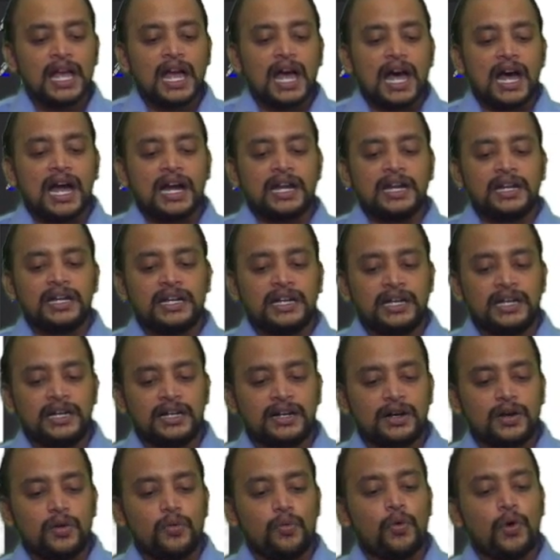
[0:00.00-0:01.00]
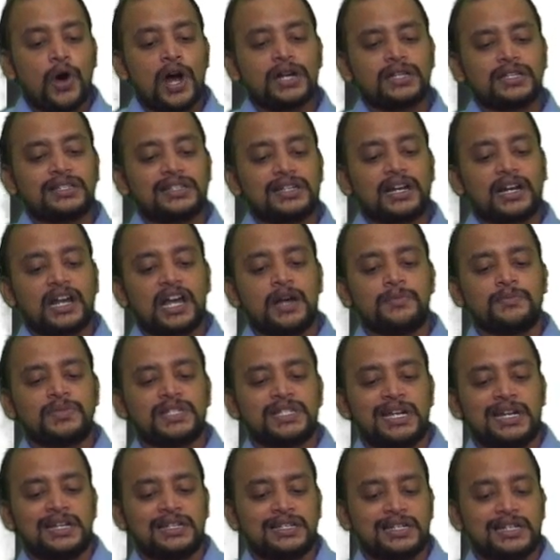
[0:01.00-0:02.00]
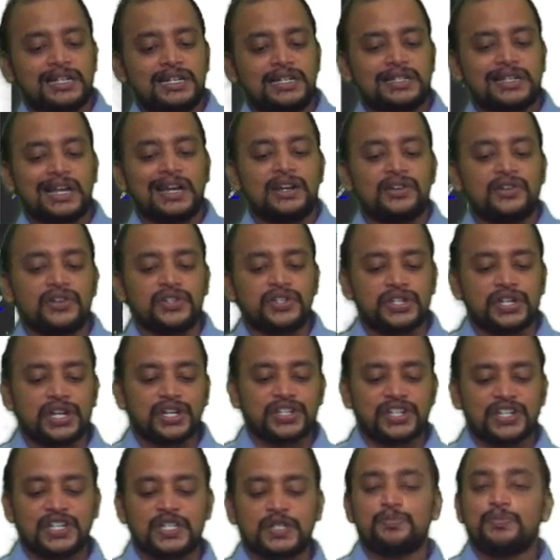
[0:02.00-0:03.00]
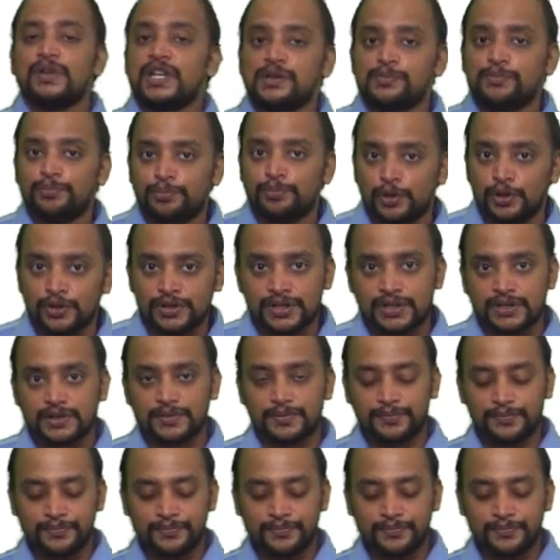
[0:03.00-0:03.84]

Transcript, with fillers: and uh, what circumstances can restrictions be imposed.